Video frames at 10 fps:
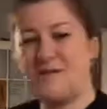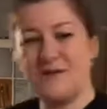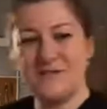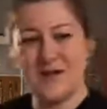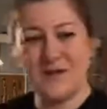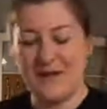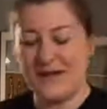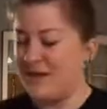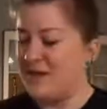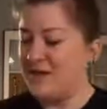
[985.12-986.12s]
Perfect
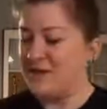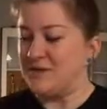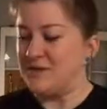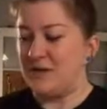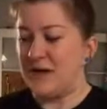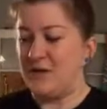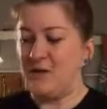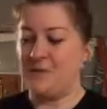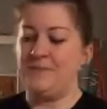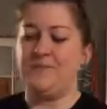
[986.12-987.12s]
timing. So
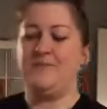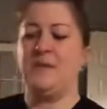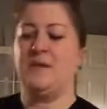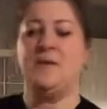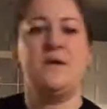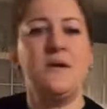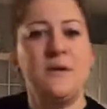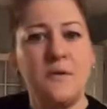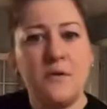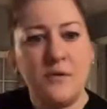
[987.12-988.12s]
now, I
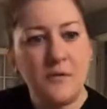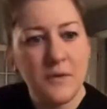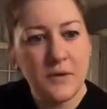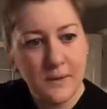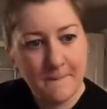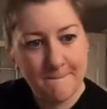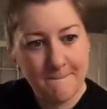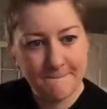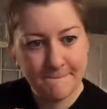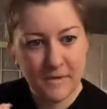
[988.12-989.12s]
don't know if you can,
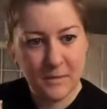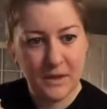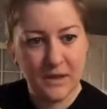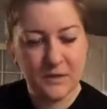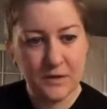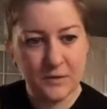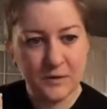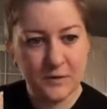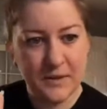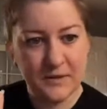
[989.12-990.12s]
I'm going to get as
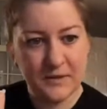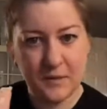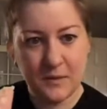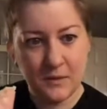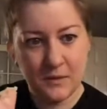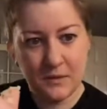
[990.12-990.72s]
close as possible.